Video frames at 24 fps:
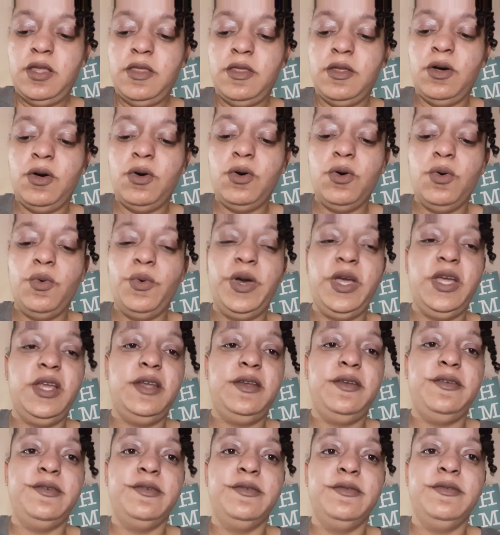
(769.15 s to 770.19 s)
The whole way
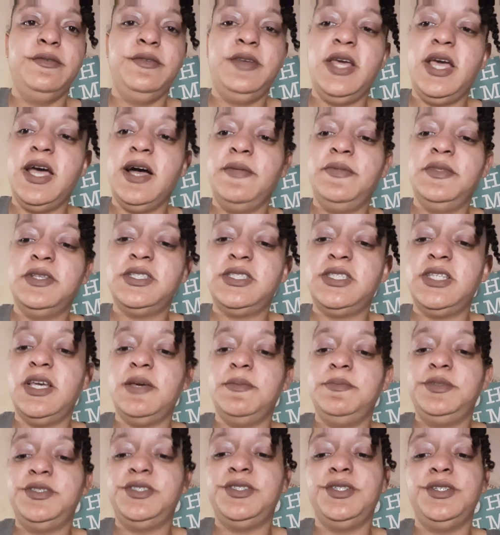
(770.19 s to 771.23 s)
down the
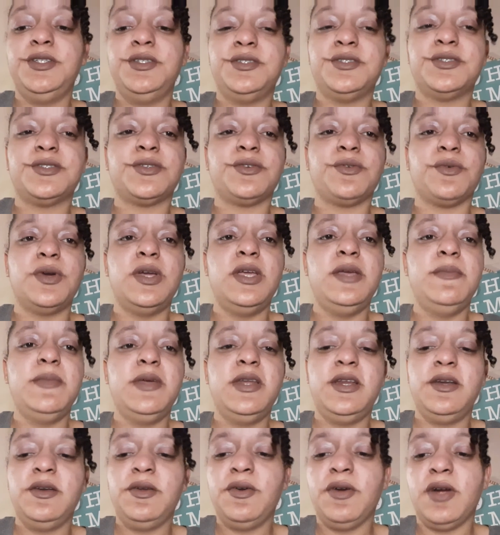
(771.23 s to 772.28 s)
steps, she's
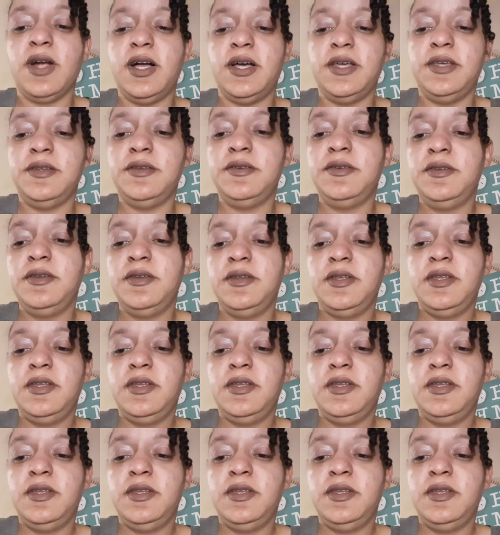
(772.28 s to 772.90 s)
screaming and crying.